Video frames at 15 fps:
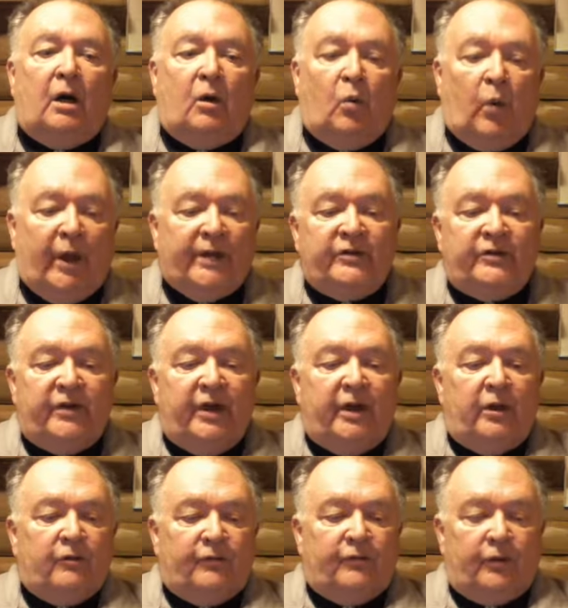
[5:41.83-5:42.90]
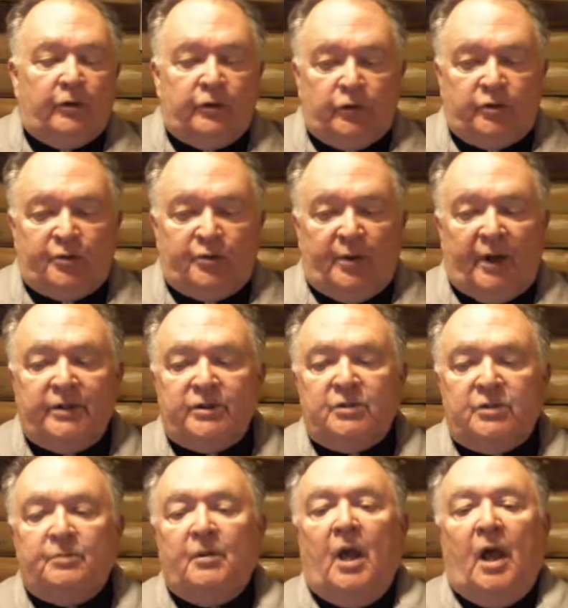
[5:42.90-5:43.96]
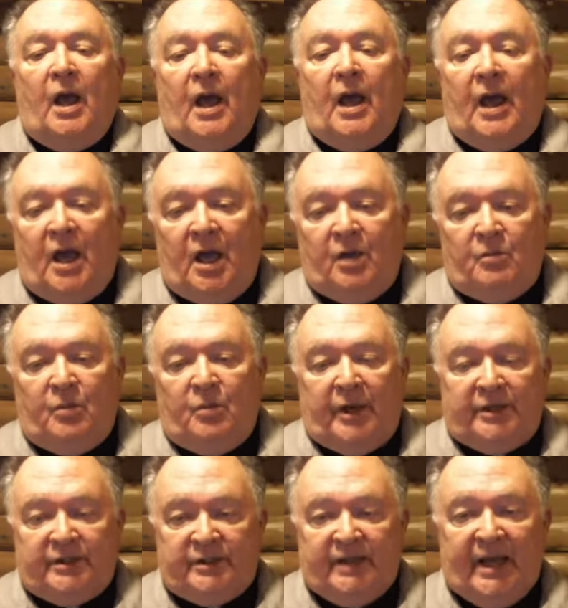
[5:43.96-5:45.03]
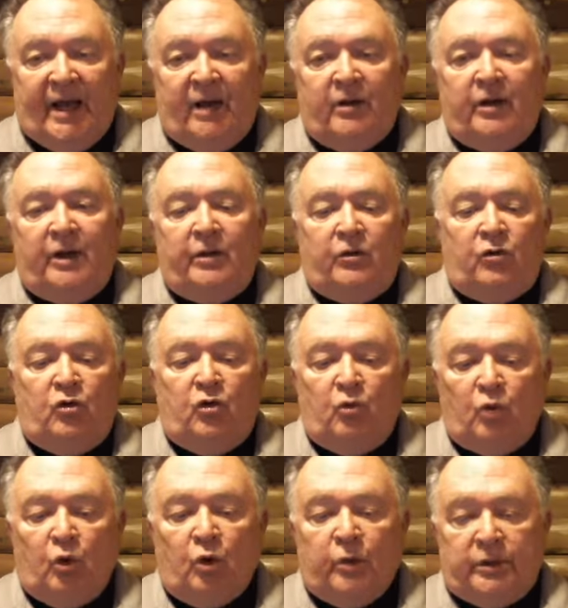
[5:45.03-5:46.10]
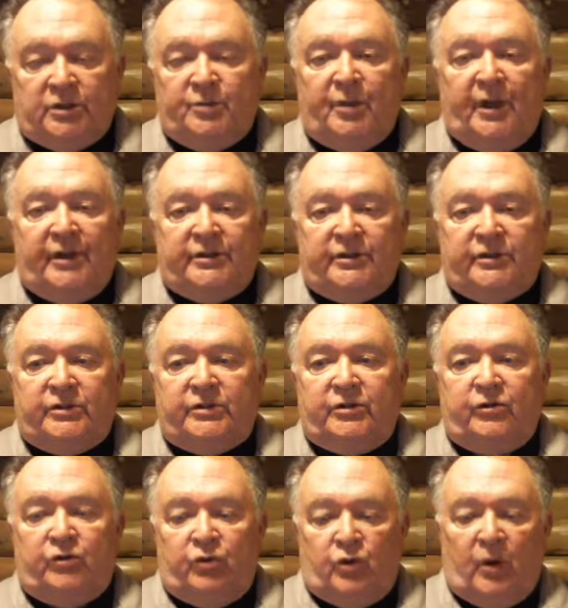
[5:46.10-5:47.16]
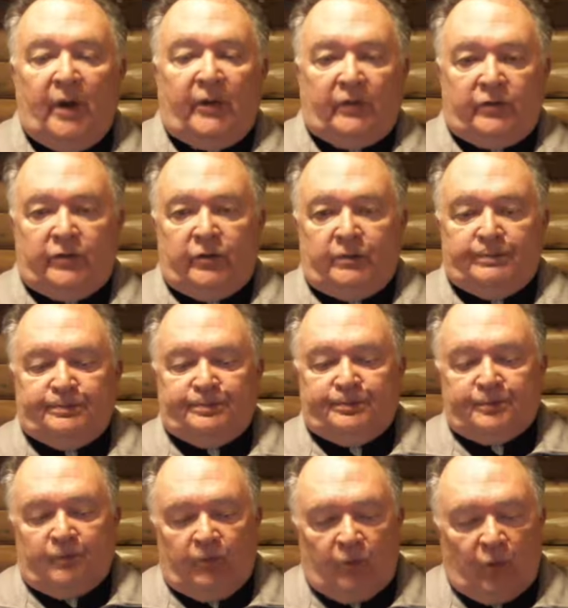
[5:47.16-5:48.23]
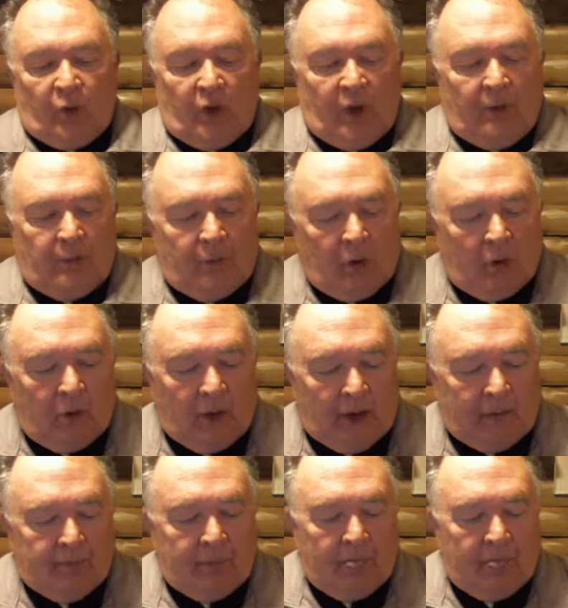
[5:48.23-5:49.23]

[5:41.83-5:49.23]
Wednesday, your first response, and by Saturday, 2 more responses to 2 others. Okay? Okay.